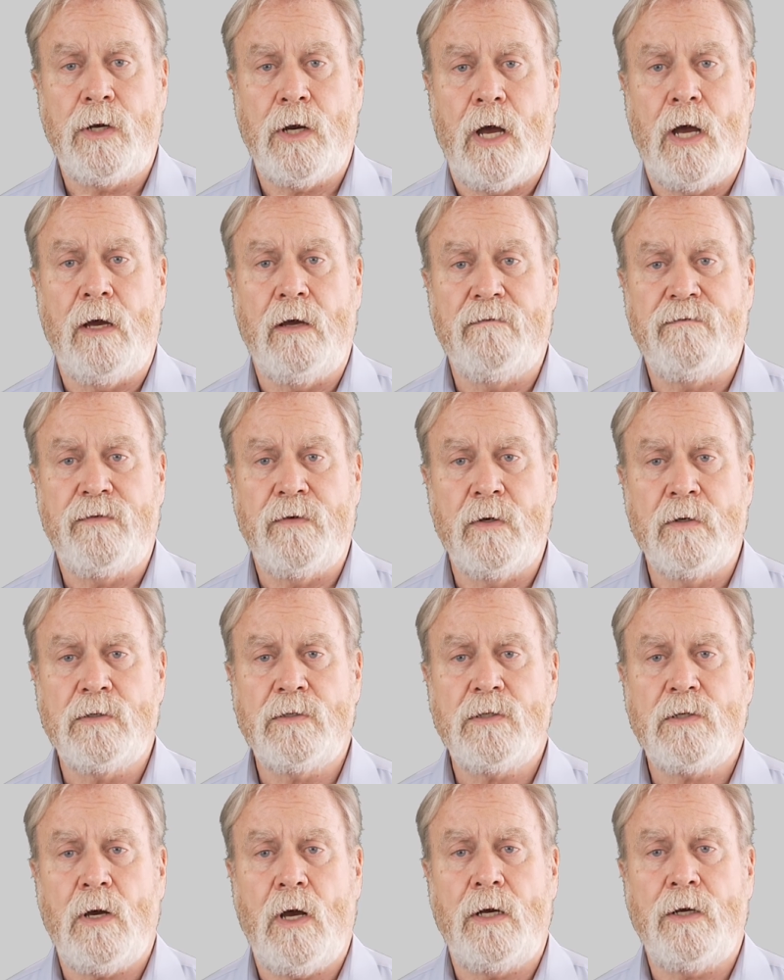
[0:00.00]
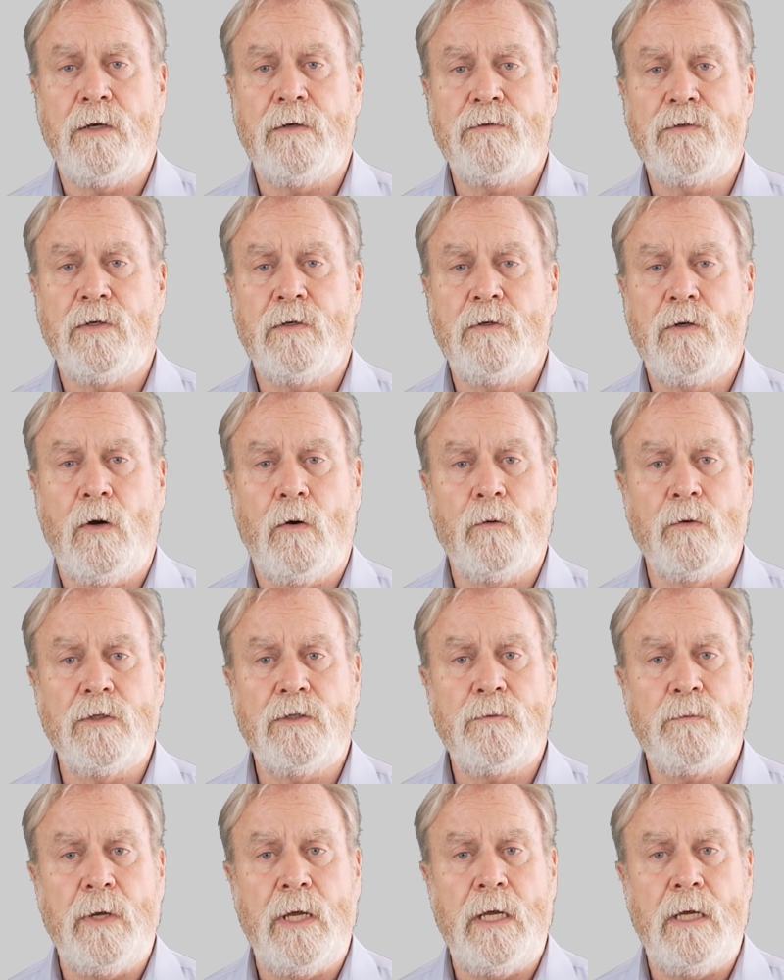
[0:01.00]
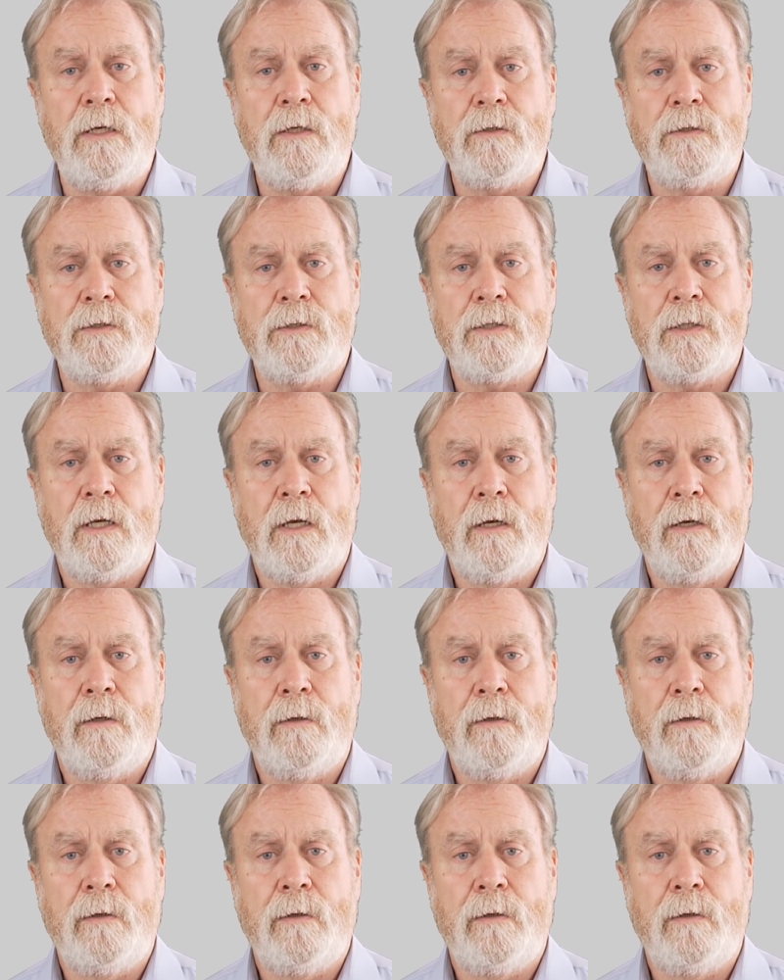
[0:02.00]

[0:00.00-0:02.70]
car feel sluggish at lower speeds.